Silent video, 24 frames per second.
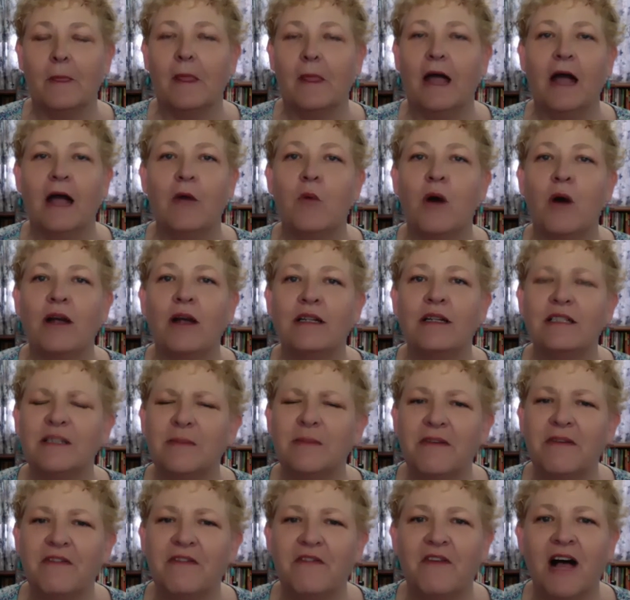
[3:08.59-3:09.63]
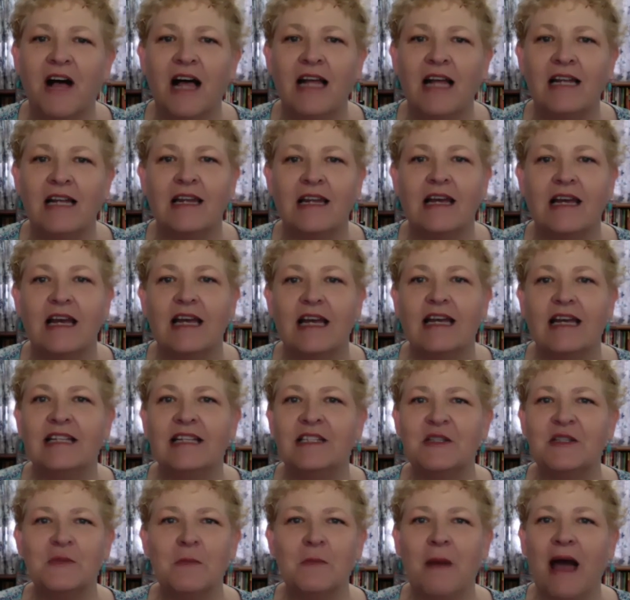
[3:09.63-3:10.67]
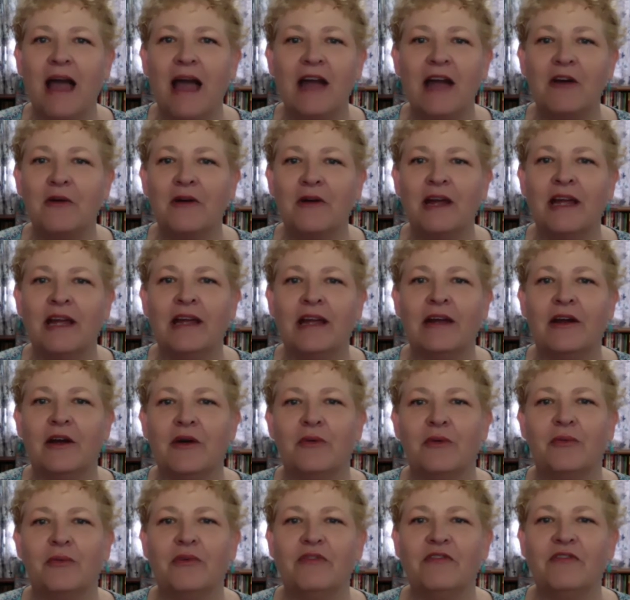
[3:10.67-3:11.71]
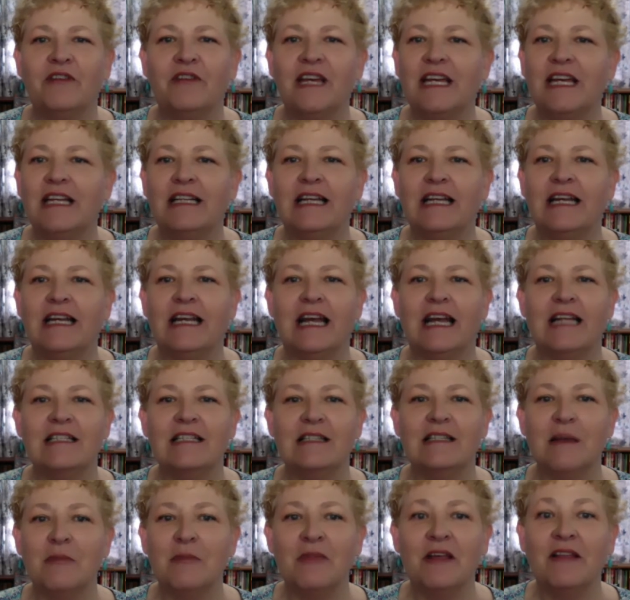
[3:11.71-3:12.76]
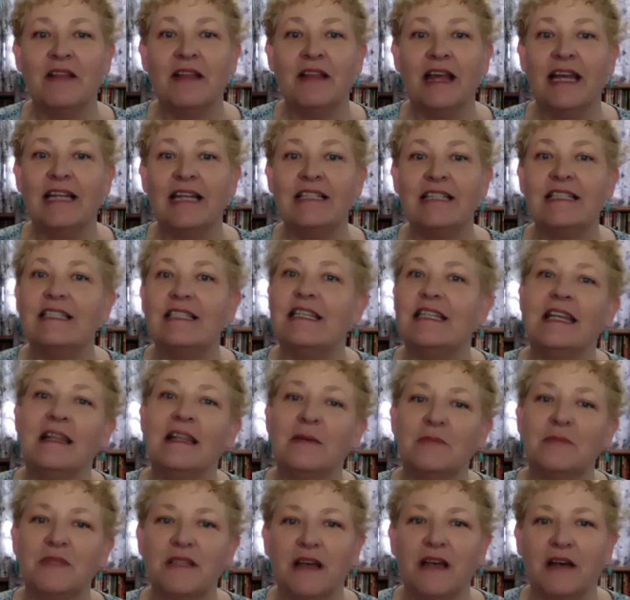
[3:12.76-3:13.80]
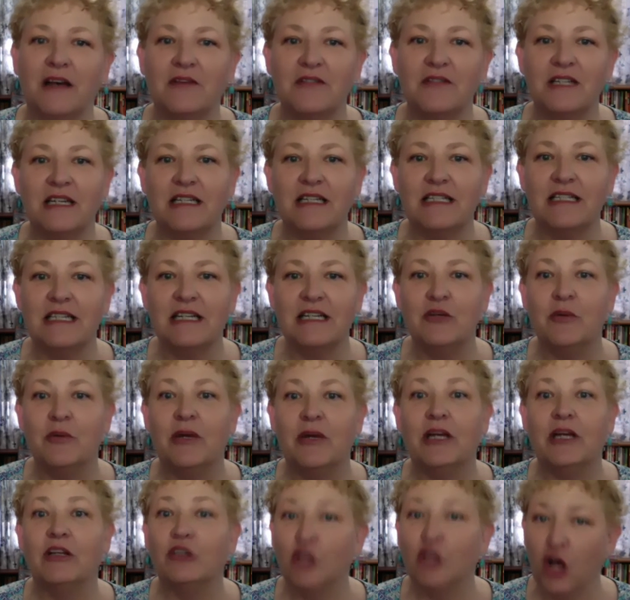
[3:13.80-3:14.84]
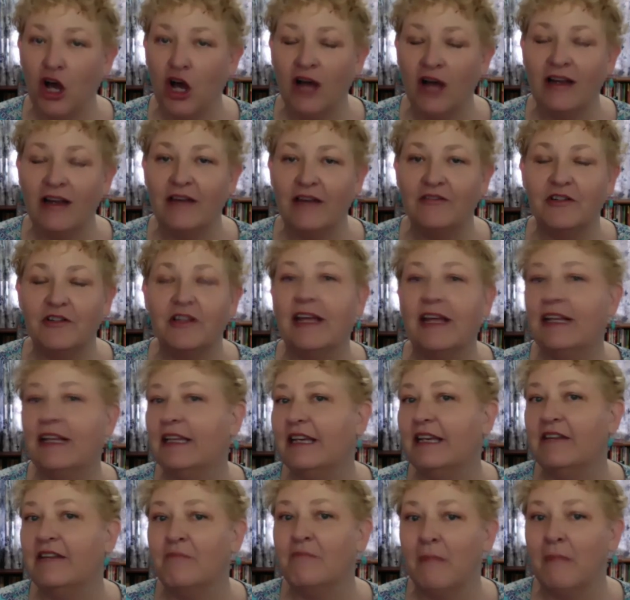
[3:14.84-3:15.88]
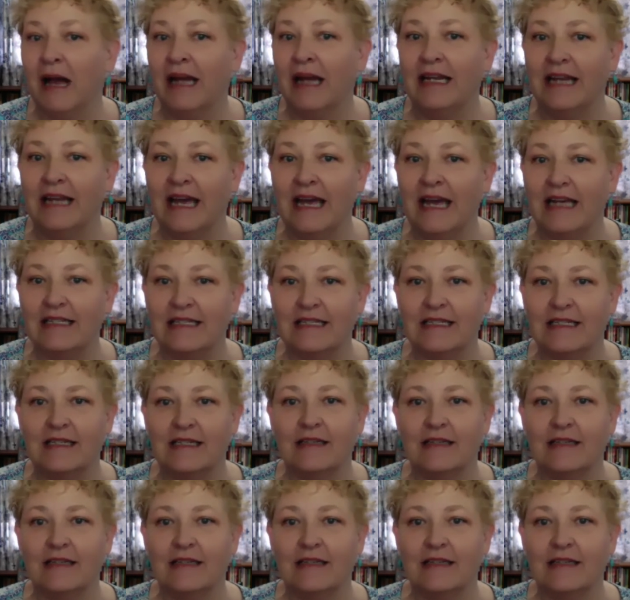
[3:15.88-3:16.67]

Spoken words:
I want it to be fun, inspiring, revealing, and something they can see themselves continuing long after they leave my nest.